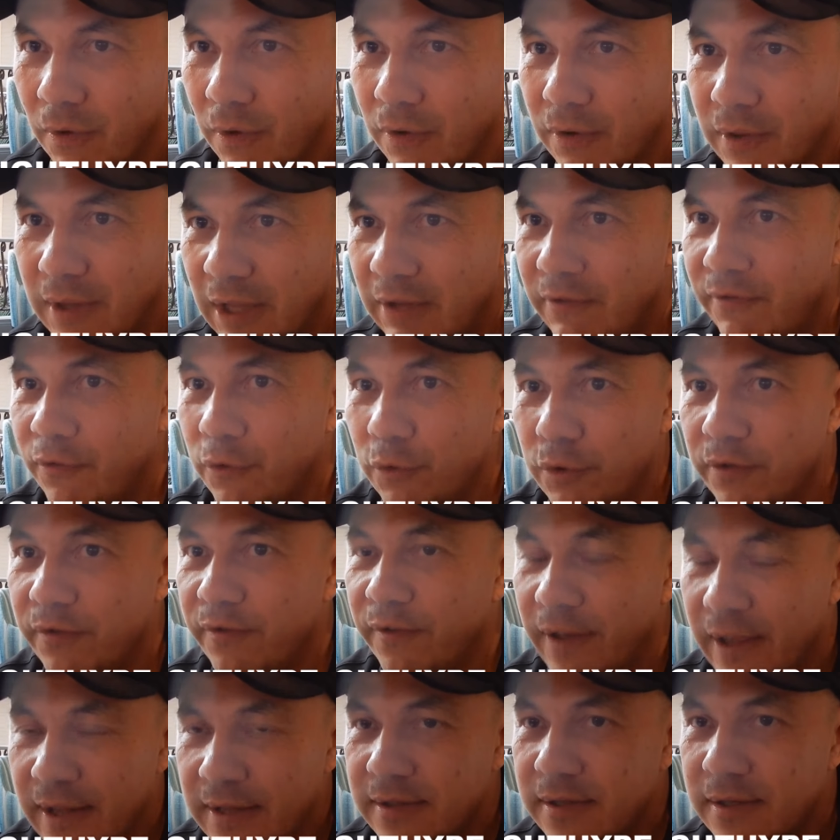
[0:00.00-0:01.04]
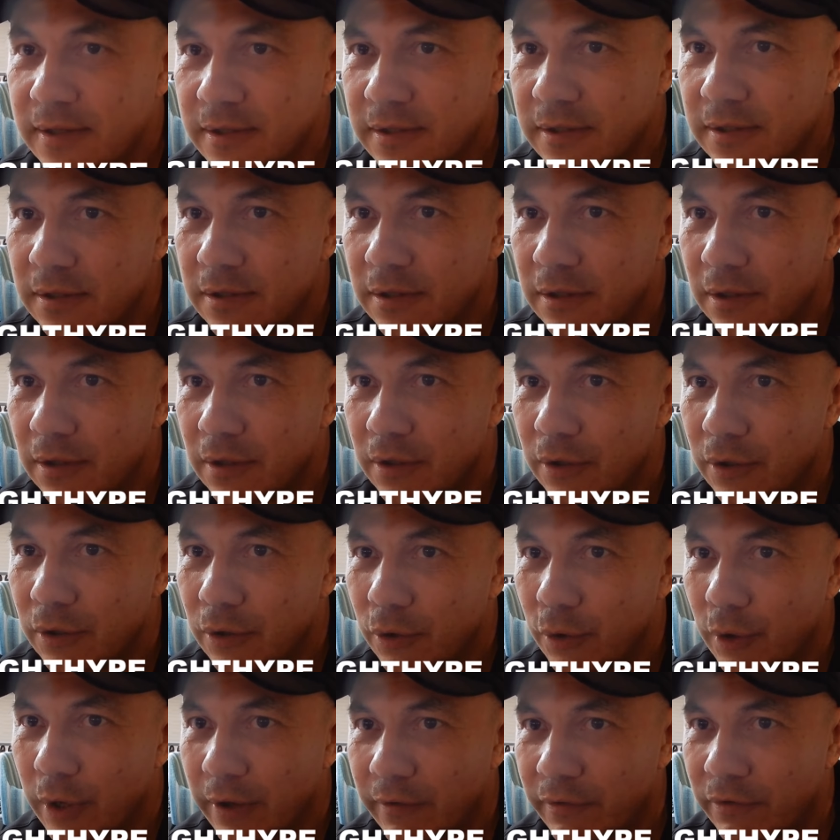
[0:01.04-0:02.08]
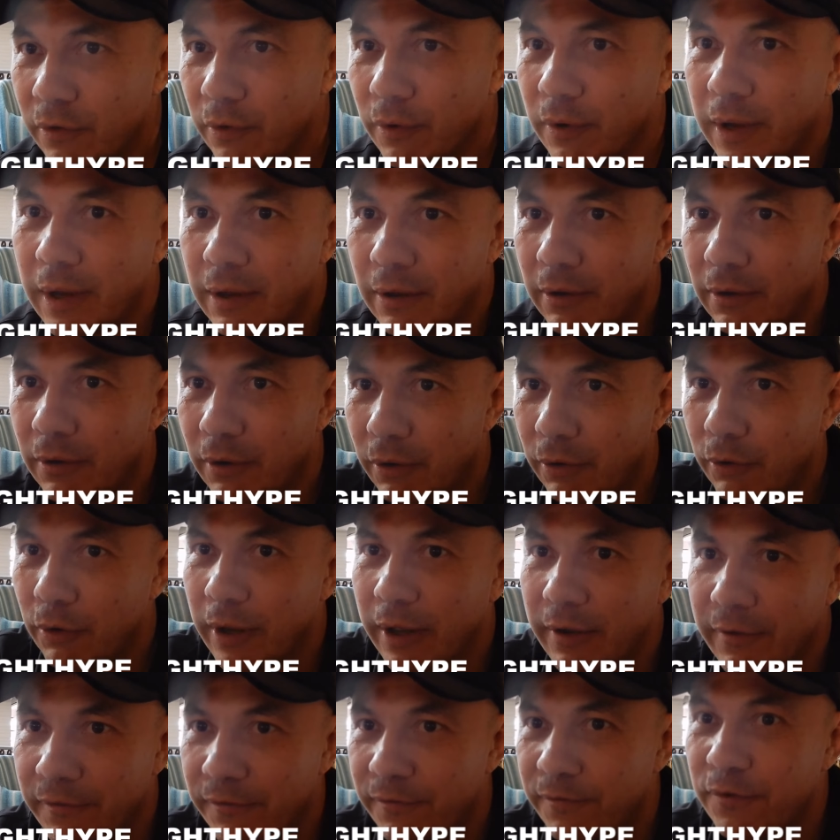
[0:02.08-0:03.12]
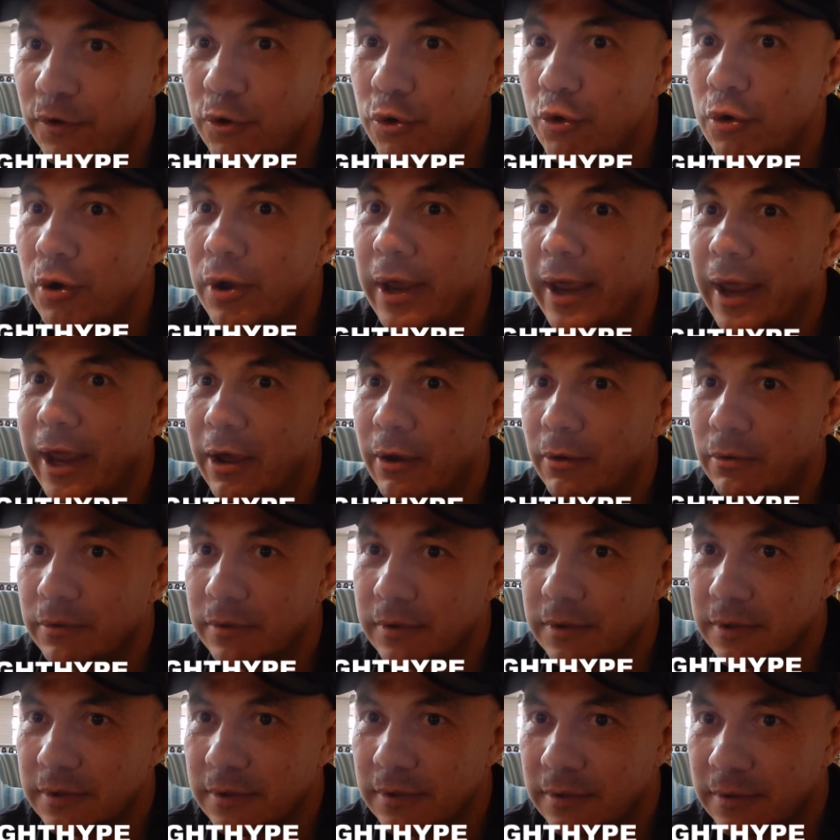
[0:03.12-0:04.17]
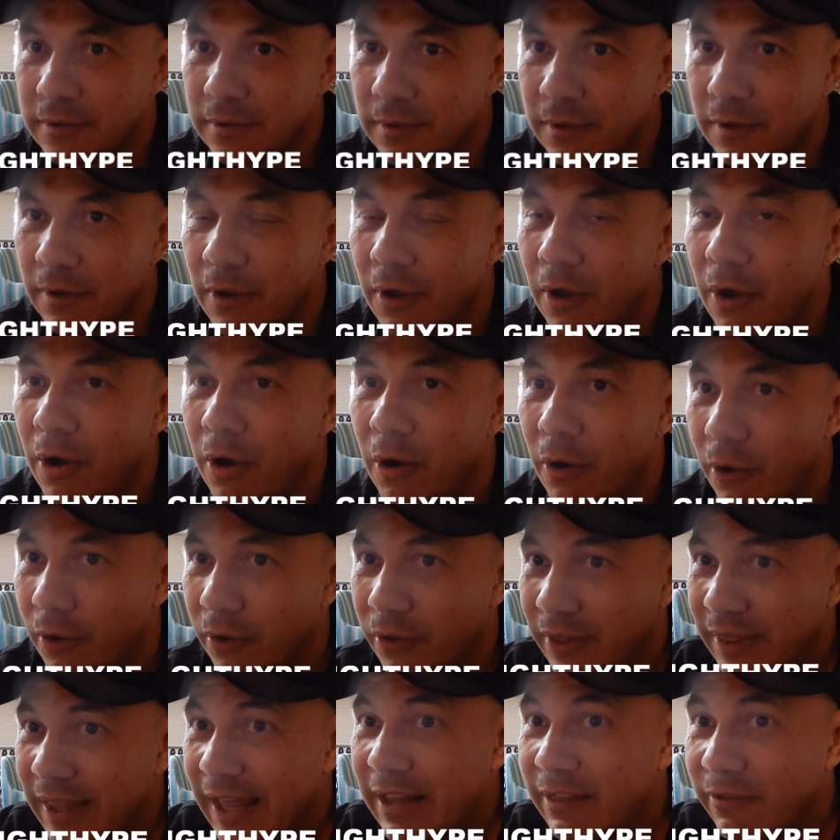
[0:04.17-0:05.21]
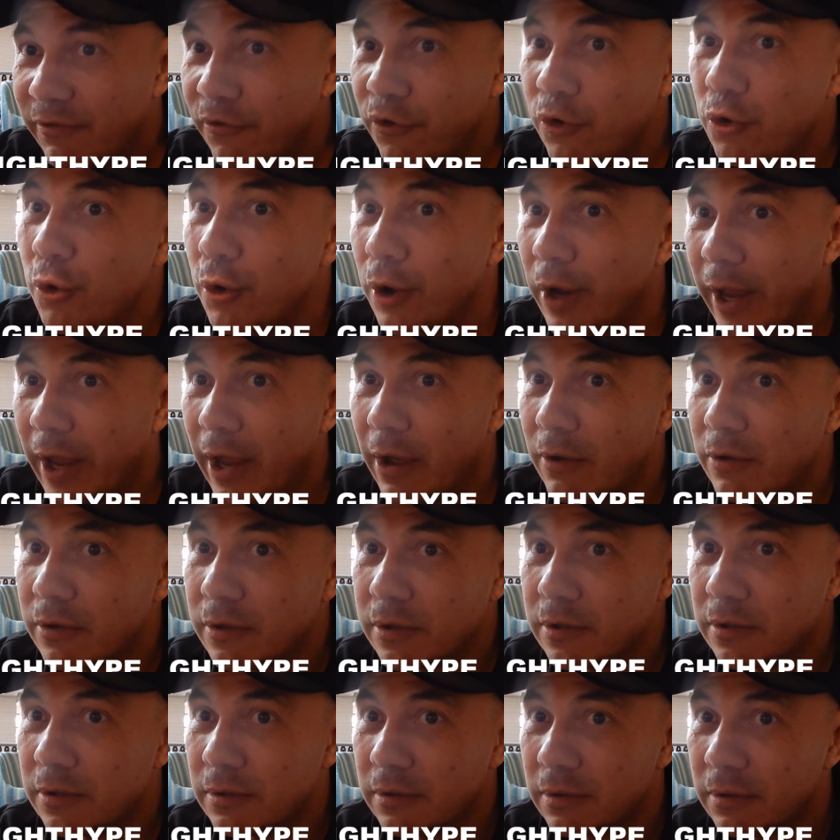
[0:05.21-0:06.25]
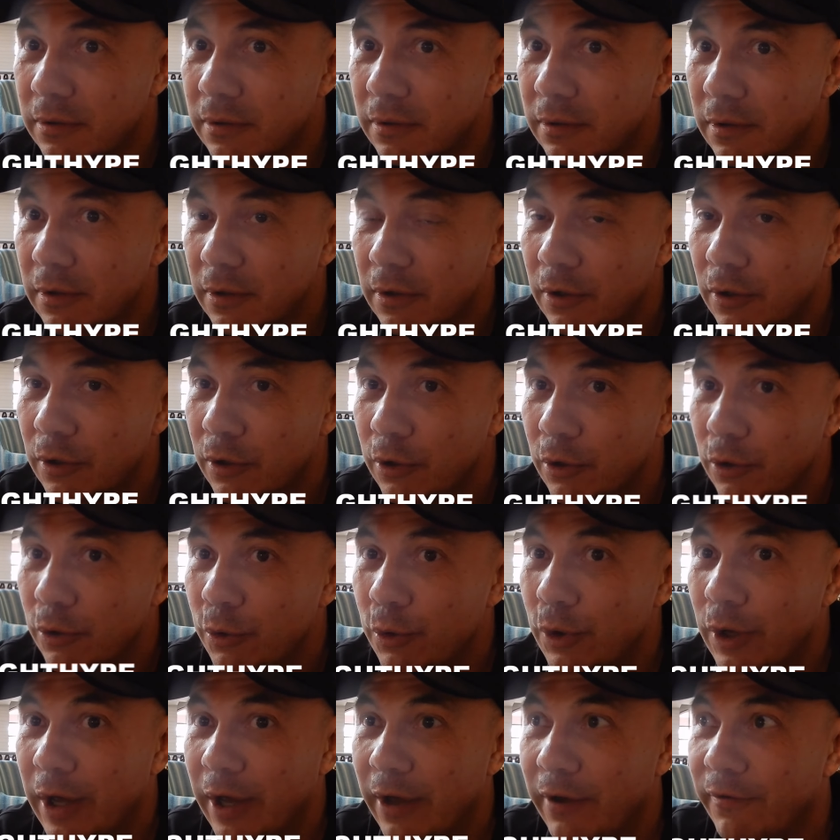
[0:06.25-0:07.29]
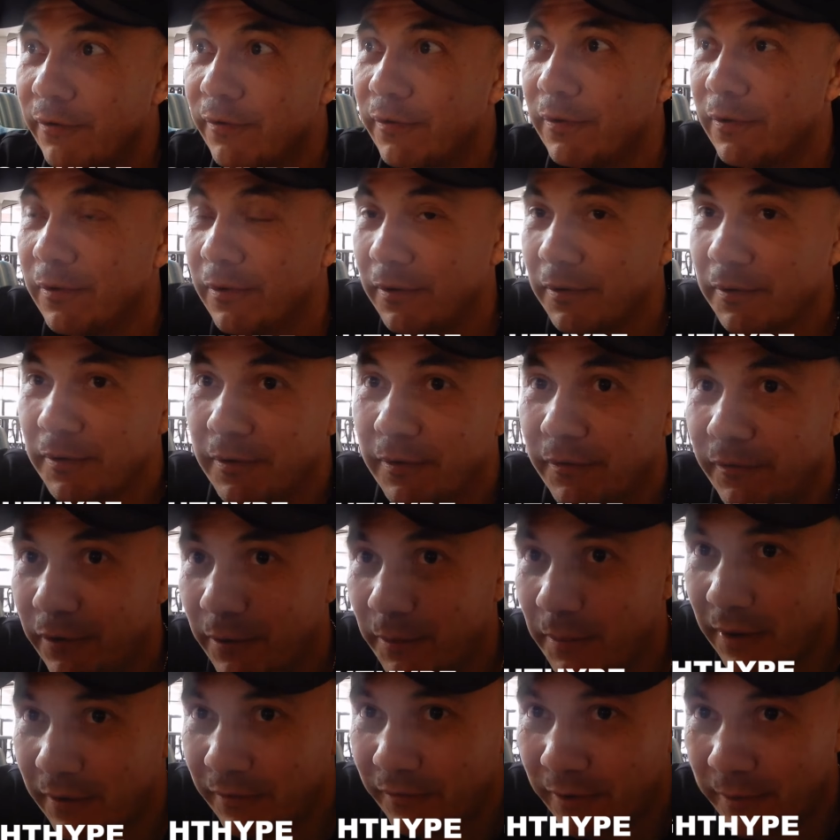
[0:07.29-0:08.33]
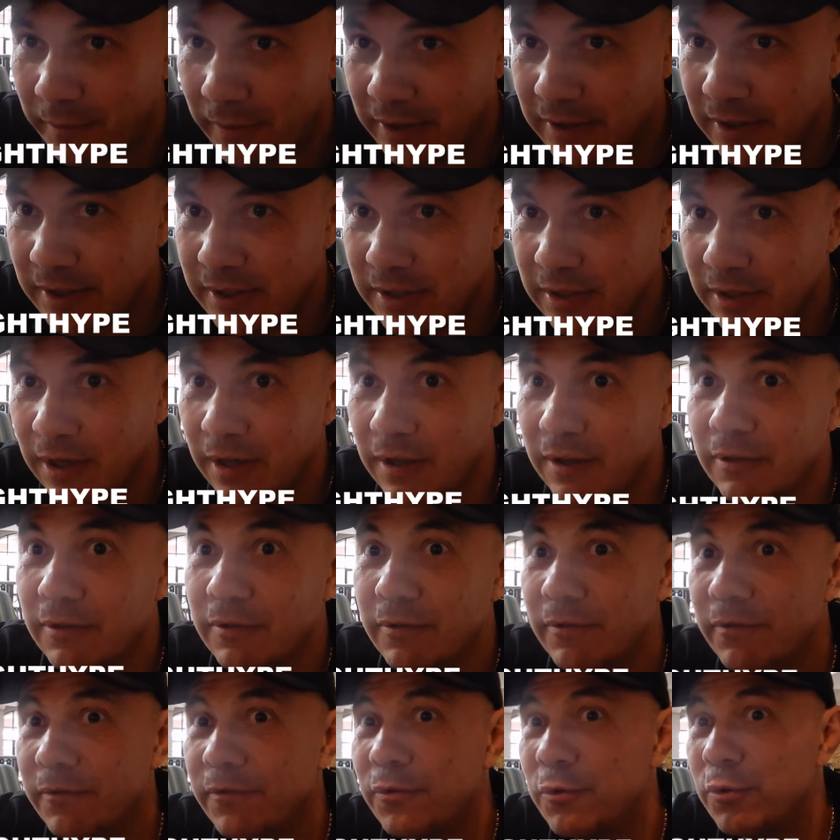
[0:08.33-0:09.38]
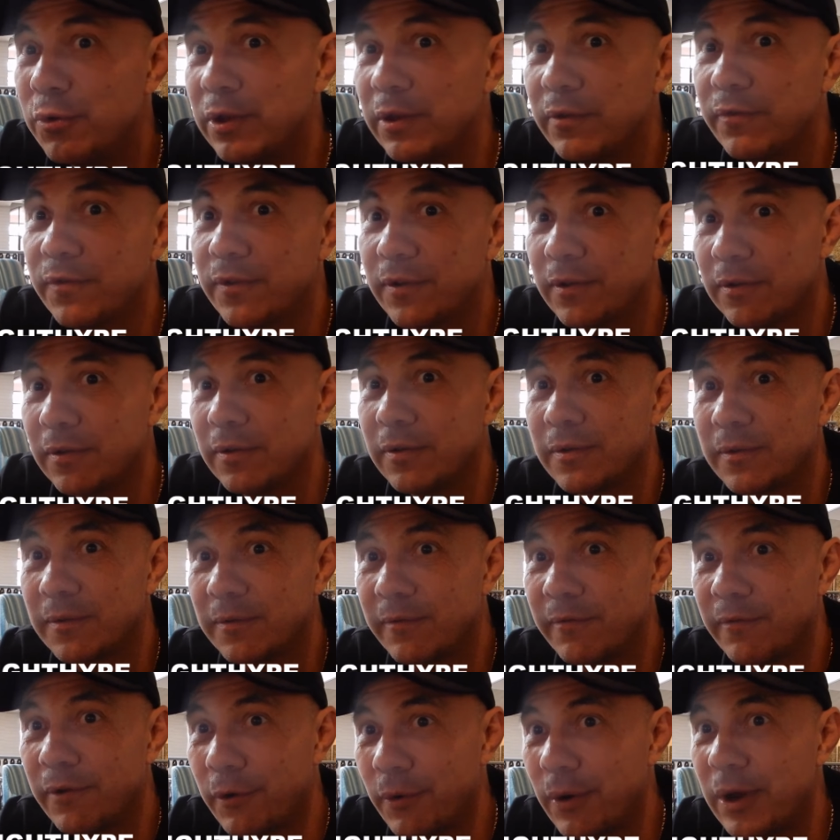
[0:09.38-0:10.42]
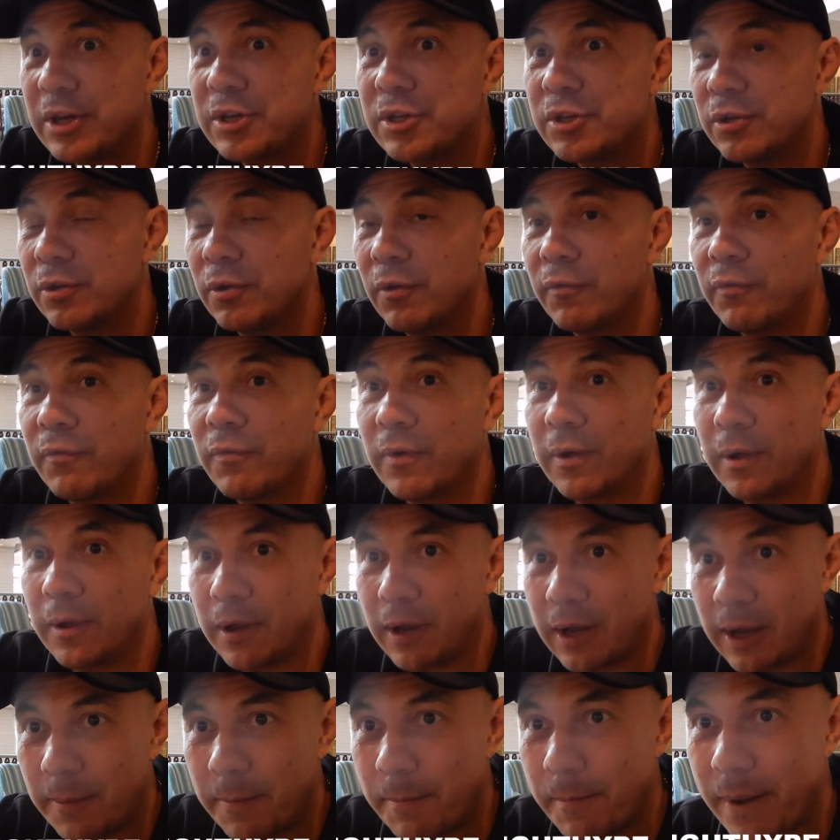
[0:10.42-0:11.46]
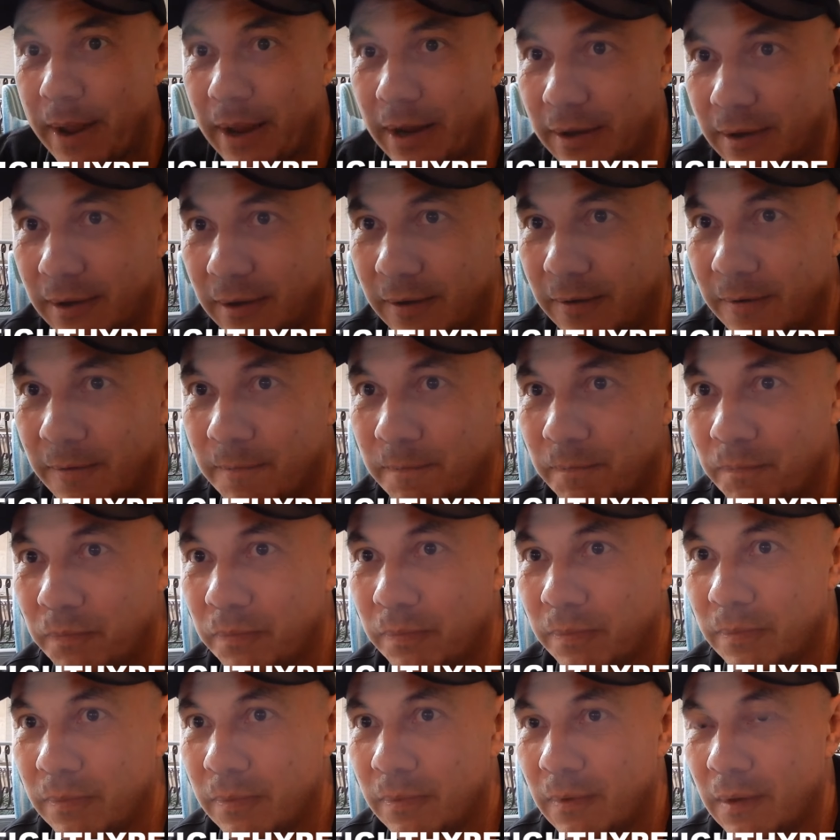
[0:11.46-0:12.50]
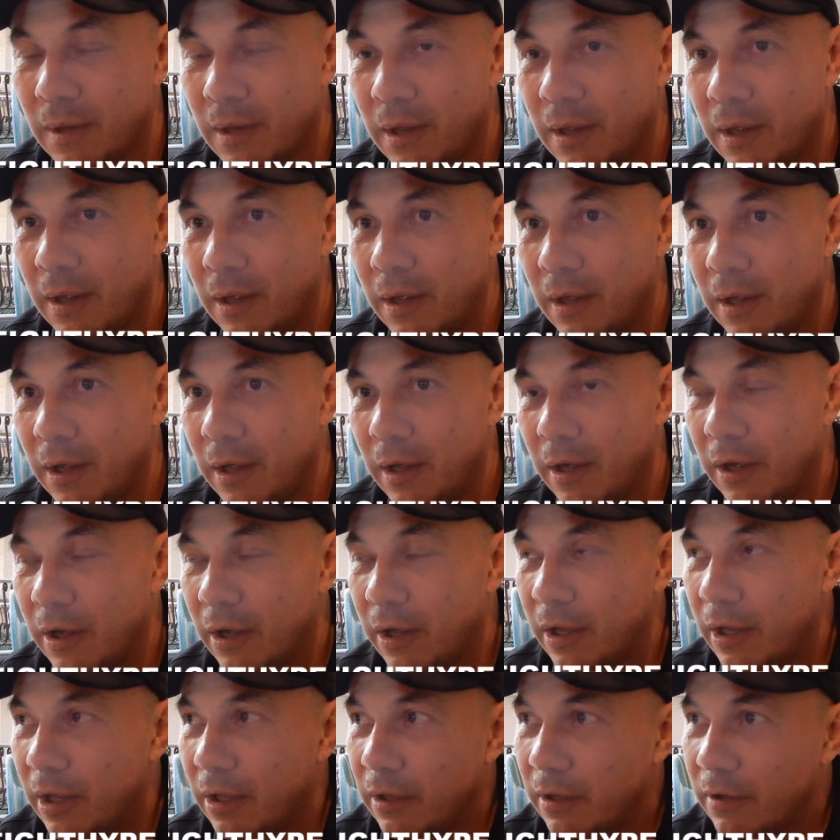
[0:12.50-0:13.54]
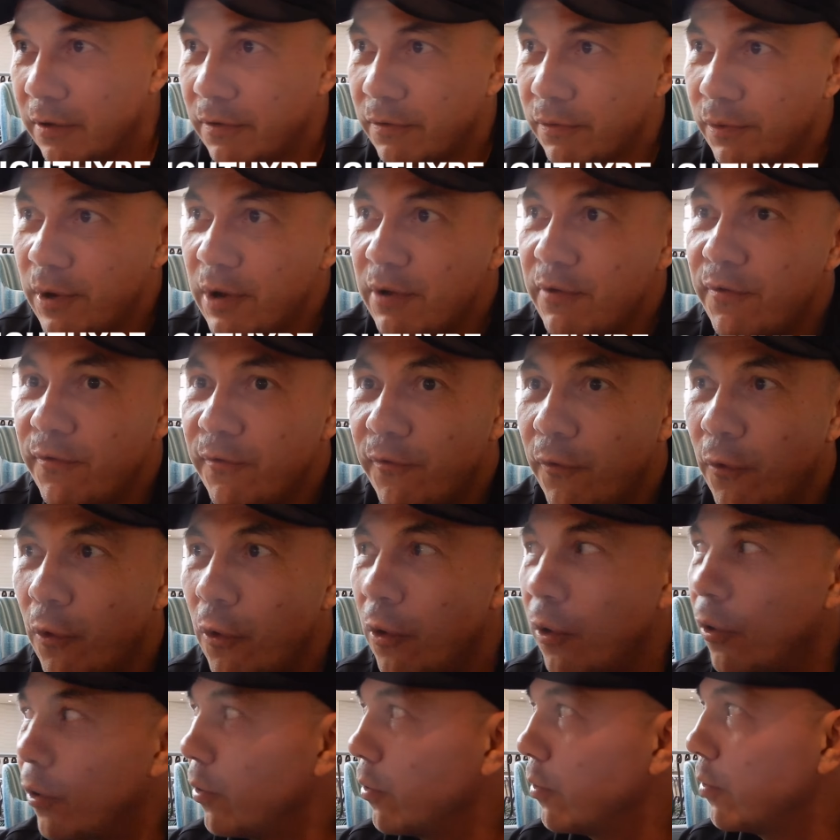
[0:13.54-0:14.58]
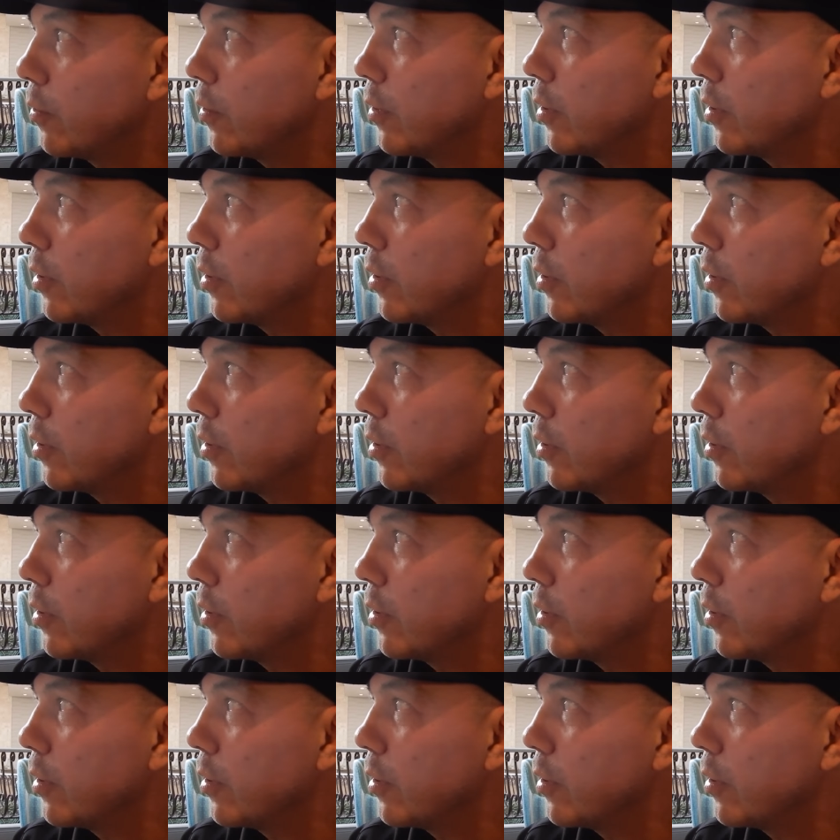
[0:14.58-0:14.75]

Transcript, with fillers: On that few defenses, you have to you have few counts. Mm. On that few counts, you have from from other side few different variation of comeback. Yep. And three, four